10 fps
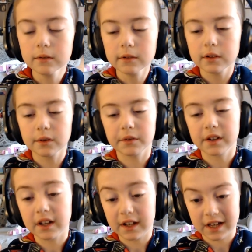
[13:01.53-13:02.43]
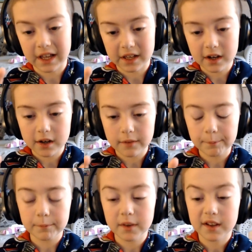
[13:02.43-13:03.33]
When a guy
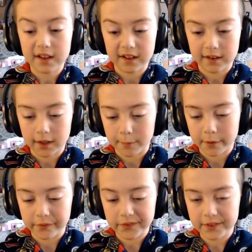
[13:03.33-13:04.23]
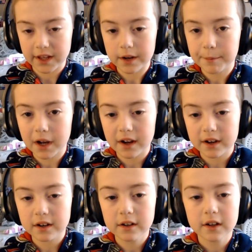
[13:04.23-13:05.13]
comes, he steps on the
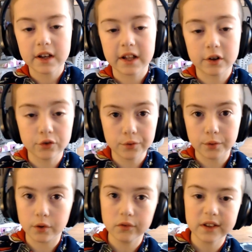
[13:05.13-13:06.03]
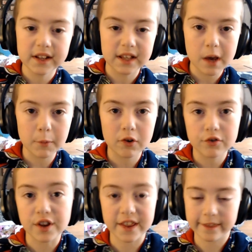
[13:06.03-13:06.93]
landmine, it'll do only damage
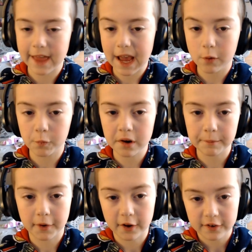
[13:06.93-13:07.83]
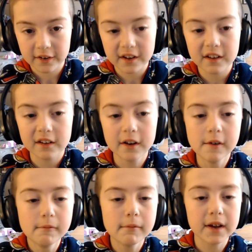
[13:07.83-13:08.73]
to that one person,
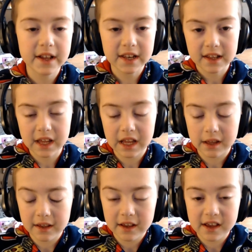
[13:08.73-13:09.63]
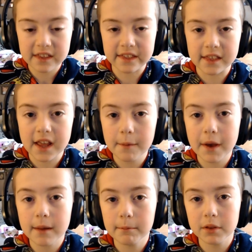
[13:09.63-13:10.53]
and the
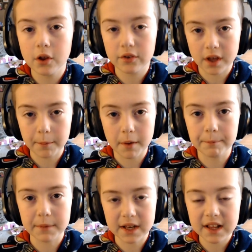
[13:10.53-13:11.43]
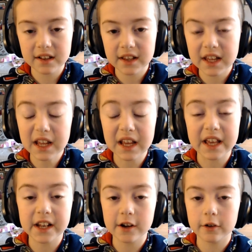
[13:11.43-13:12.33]
landmine blows up immediately,
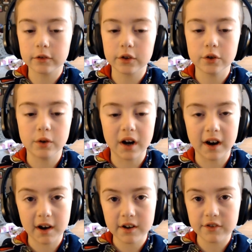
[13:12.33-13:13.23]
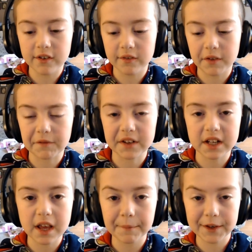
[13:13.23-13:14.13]
and it'll do 150
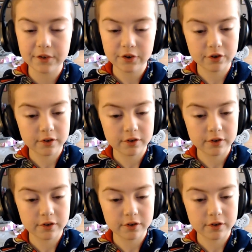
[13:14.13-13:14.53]
damage.